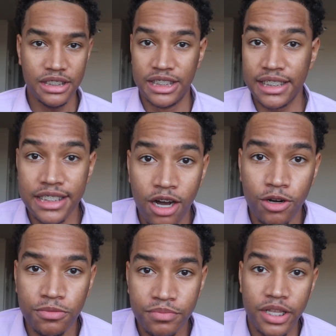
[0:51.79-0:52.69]
Just
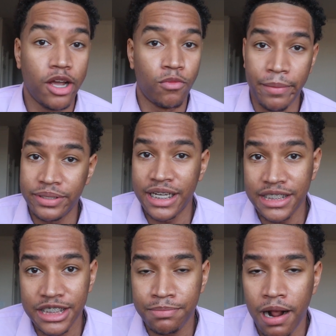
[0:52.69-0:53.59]
know your
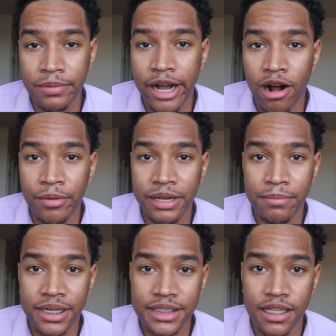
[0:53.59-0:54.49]
reputation is probably already
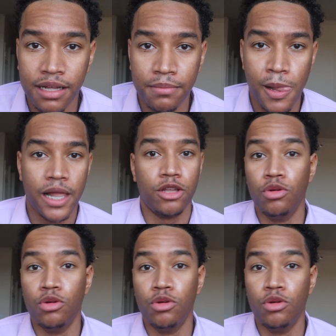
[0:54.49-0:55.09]
messed up.